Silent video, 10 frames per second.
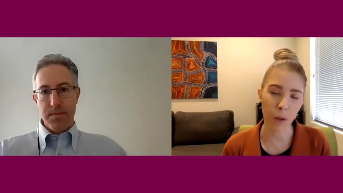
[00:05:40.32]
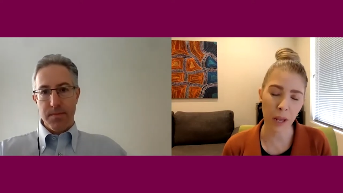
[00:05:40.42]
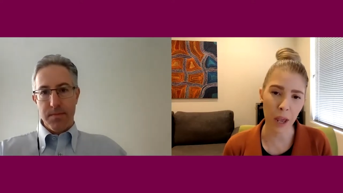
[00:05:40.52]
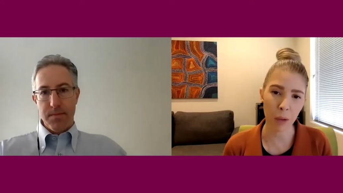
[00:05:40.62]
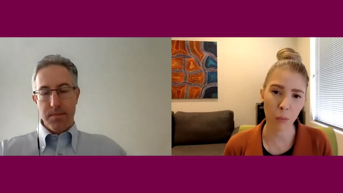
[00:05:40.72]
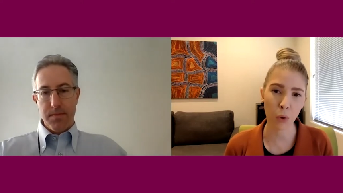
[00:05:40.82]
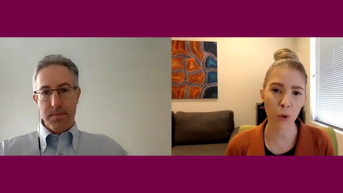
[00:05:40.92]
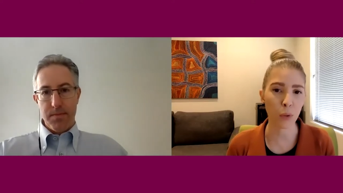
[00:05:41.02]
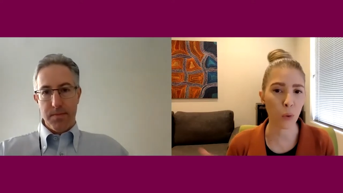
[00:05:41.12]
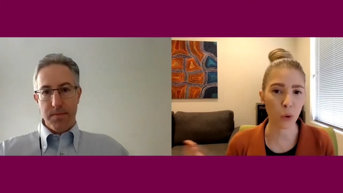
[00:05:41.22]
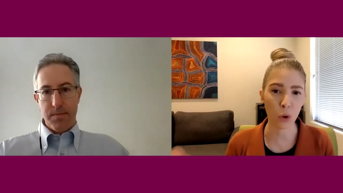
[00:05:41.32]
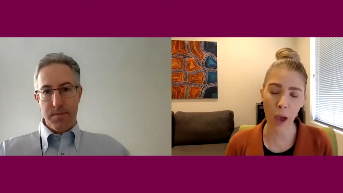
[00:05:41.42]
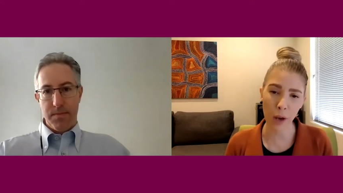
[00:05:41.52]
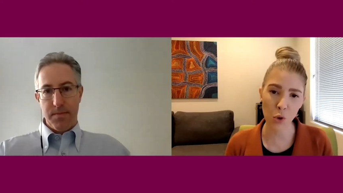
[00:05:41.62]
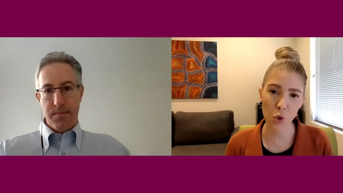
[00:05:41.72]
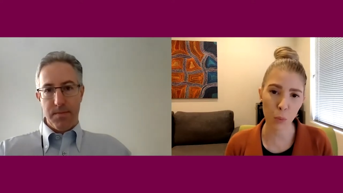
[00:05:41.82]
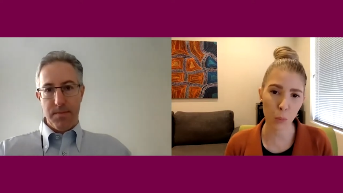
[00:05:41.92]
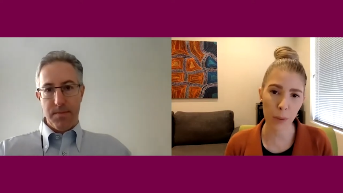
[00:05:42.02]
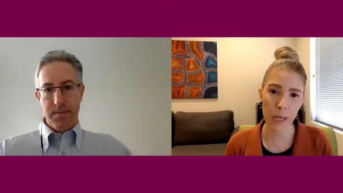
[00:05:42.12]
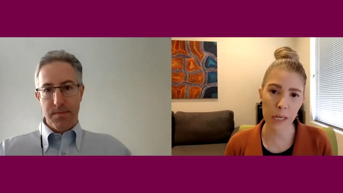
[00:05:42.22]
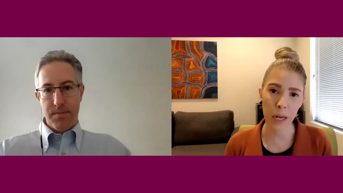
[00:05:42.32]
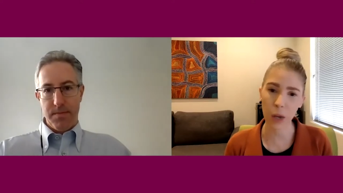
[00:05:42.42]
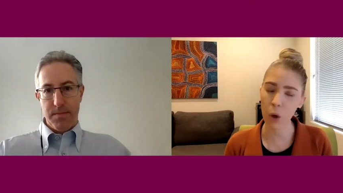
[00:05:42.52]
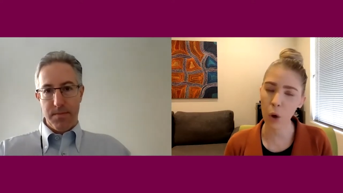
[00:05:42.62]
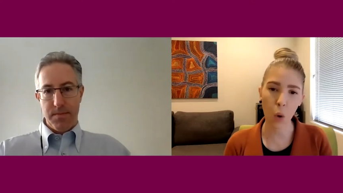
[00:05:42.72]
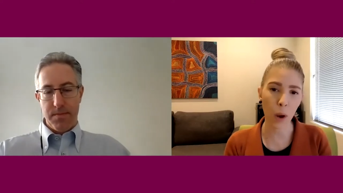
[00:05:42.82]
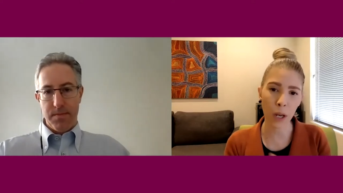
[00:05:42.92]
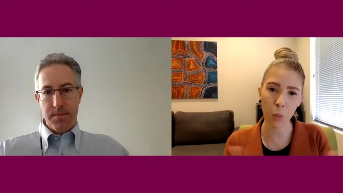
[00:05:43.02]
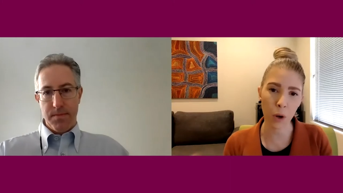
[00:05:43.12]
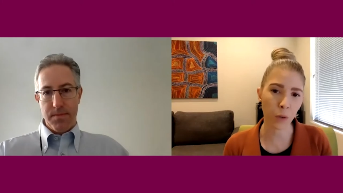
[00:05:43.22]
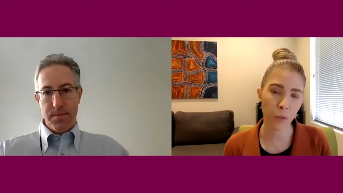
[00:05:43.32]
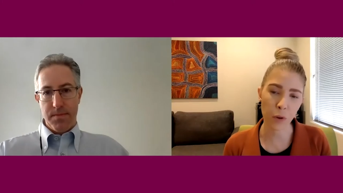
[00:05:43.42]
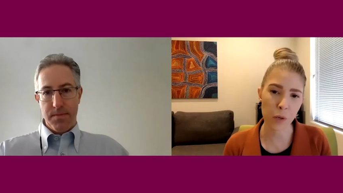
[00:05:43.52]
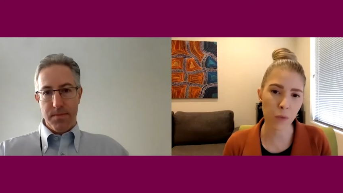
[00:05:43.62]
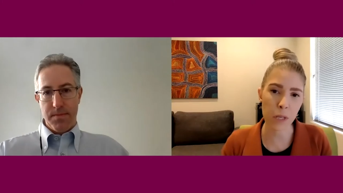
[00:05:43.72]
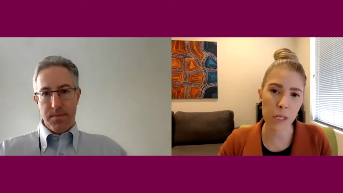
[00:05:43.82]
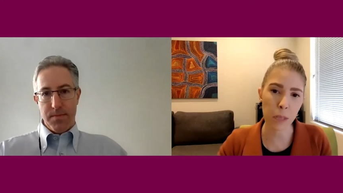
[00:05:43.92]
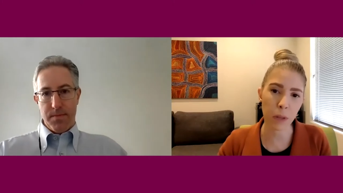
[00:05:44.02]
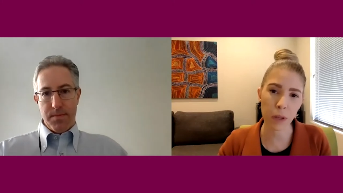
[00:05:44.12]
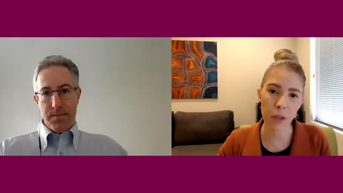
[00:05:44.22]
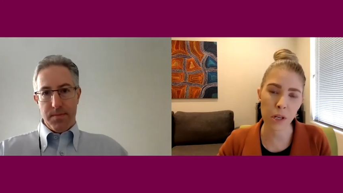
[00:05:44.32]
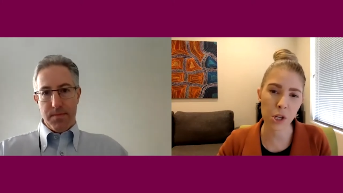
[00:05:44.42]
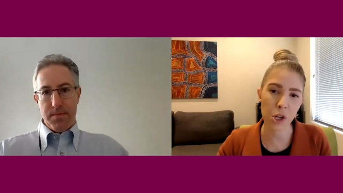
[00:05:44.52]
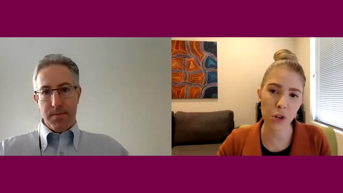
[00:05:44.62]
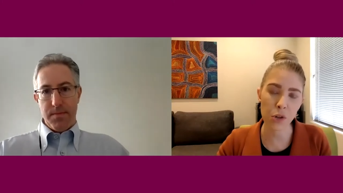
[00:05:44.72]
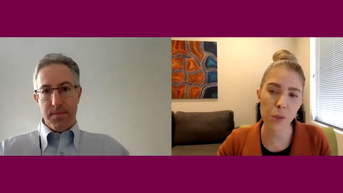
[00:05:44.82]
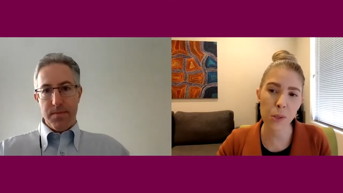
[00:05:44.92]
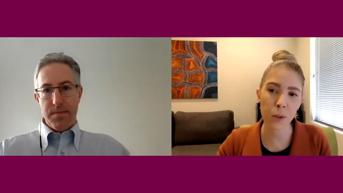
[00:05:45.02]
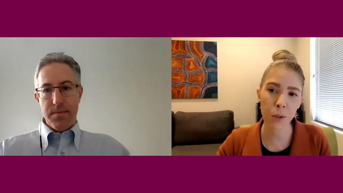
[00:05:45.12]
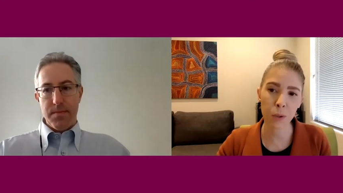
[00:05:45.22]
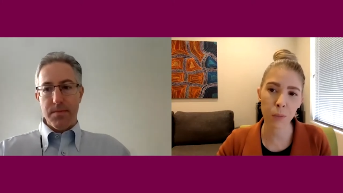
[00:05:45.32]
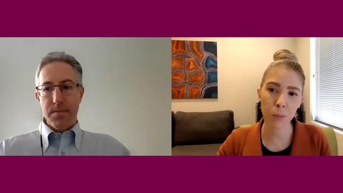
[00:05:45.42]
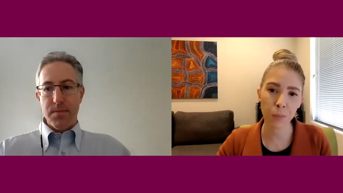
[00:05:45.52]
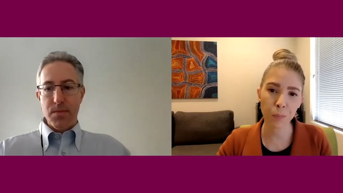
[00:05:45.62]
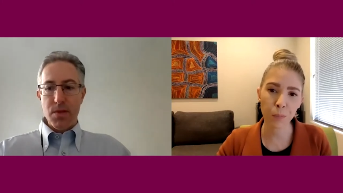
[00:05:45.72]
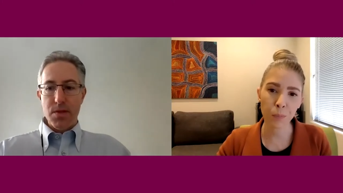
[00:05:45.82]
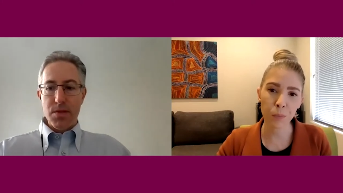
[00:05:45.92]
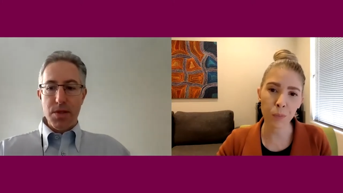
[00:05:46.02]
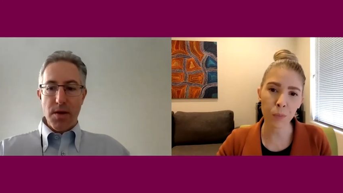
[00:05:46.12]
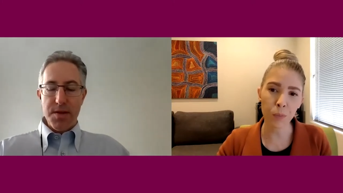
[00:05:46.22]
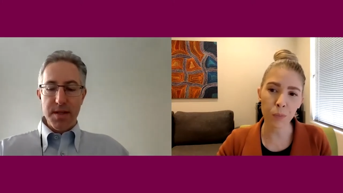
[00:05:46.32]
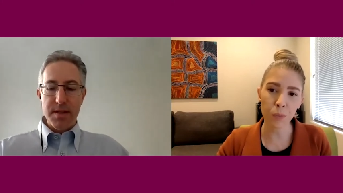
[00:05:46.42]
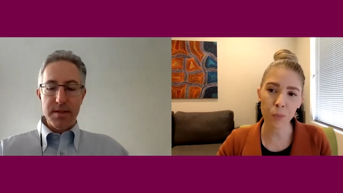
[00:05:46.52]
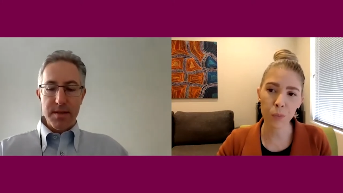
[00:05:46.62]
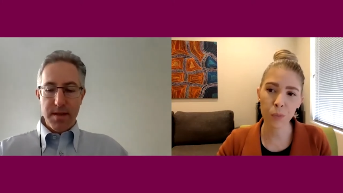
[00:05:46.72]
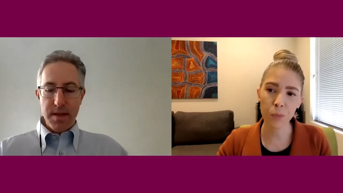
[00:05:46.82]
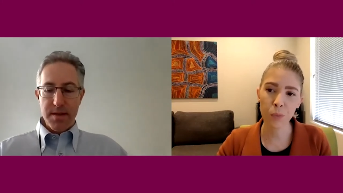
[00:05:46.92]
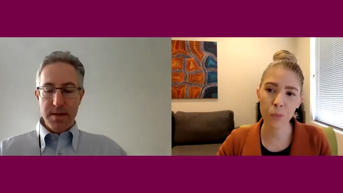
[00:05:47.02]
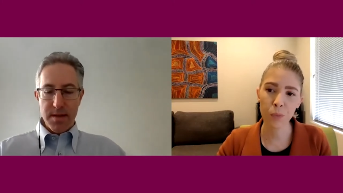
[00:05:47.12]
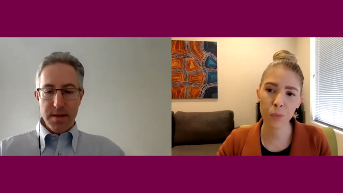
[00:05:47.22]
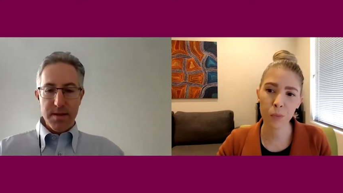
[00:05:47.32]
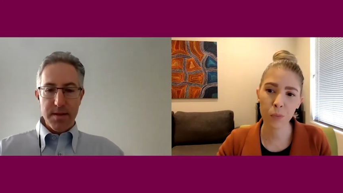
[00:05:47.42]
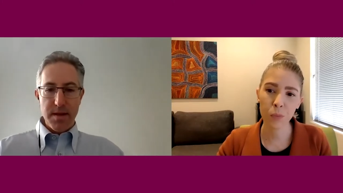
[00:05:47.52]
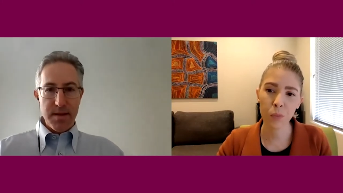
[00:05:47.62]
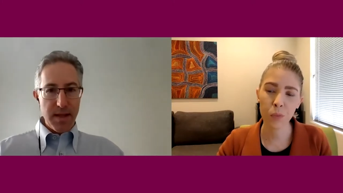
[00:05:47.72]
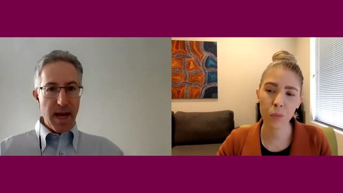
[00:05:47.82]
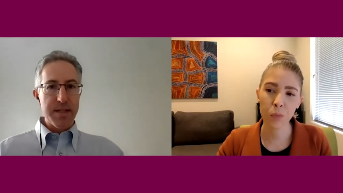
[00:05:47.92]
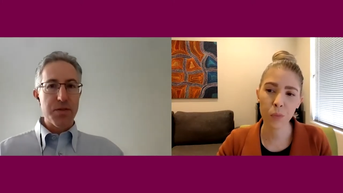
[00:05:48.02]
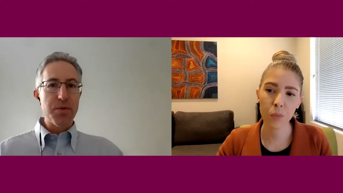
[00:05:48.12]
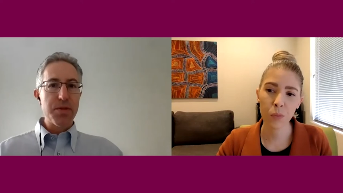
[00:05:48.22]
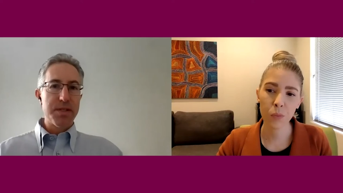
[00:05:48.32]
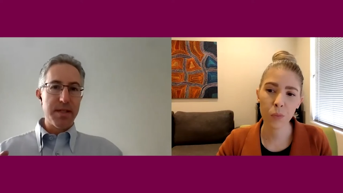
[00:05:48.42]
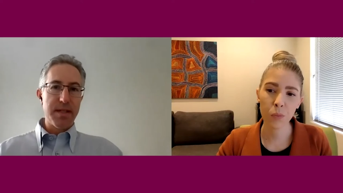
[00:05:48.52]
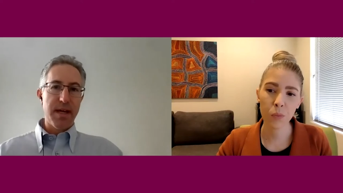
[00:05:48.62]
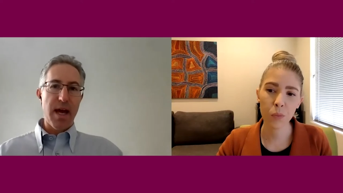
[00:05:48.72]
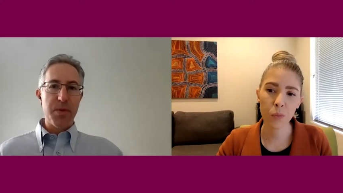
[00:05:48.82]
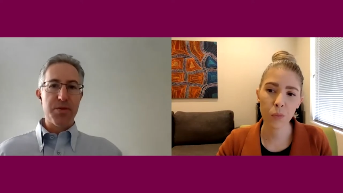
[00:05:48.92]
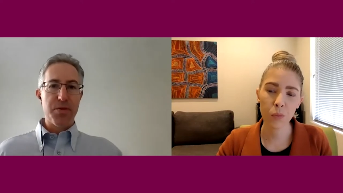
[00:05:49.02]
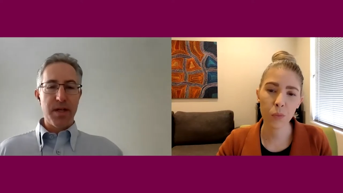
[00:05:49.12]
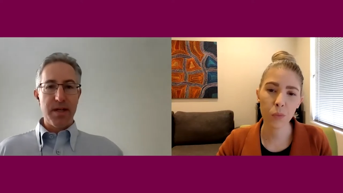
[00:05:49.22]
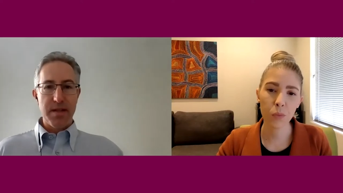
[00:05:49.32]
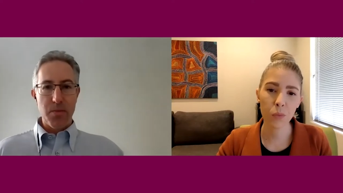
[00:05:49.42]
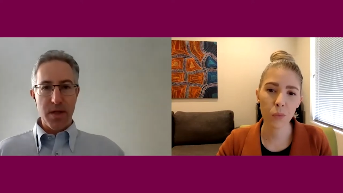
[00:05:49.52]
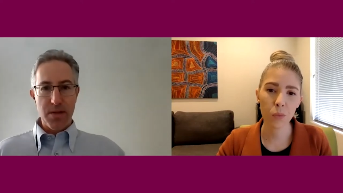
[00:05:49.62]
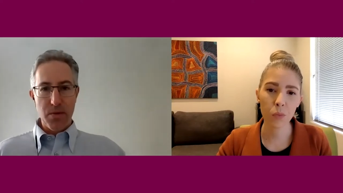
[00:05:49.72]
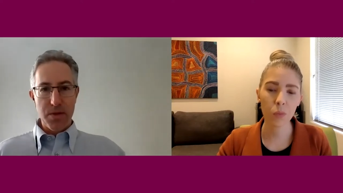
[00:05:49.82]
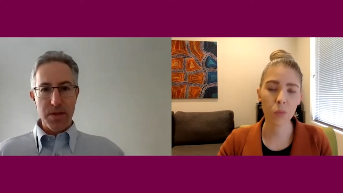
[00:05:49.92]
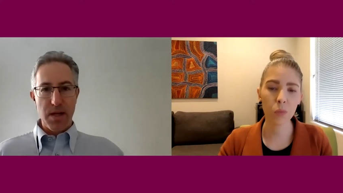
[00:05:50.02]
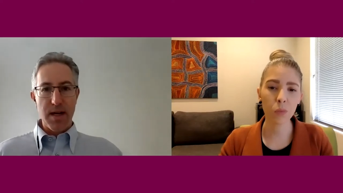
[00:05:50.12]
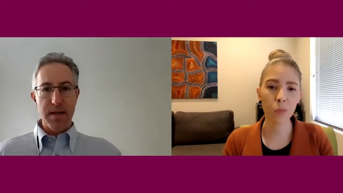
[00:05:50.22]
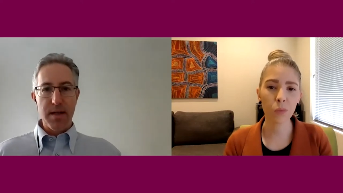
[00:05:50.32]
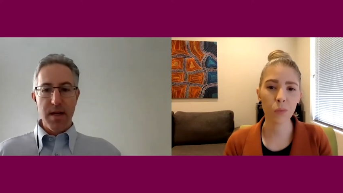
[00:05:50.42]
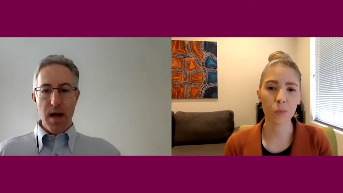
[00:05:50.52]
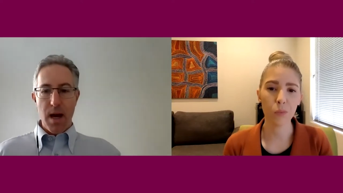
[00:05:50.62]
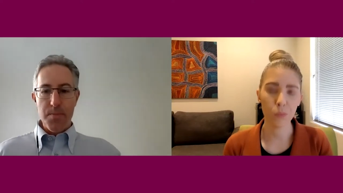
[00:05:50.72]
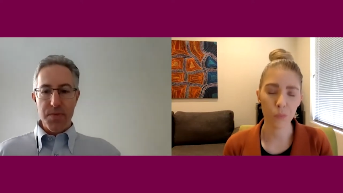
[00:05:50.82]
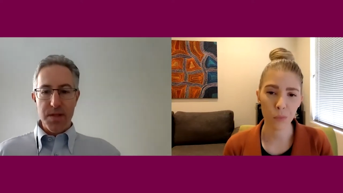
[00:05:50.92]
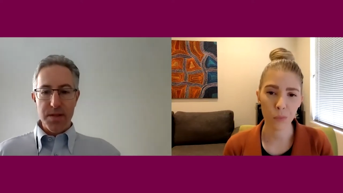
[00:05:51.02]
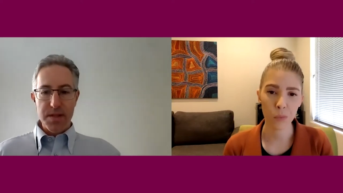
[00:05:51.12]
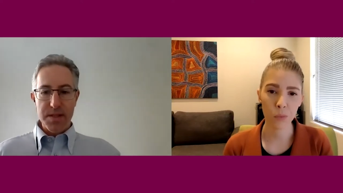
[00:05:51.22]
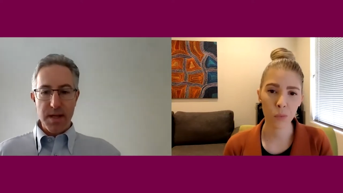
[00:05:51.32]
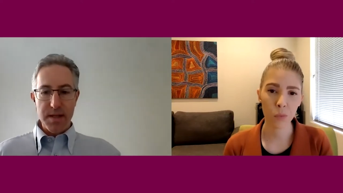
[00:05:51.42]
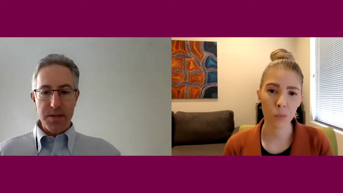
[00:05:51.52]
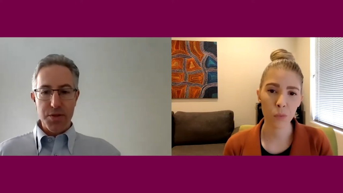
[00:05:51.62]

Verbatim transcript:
Speaker 1: VM or you thought you had triple PD or any one of those vestibular conditions?
Speaker 2: So I think that the, the, the answer is it can be trickier than what it looks like. Um, the, the studies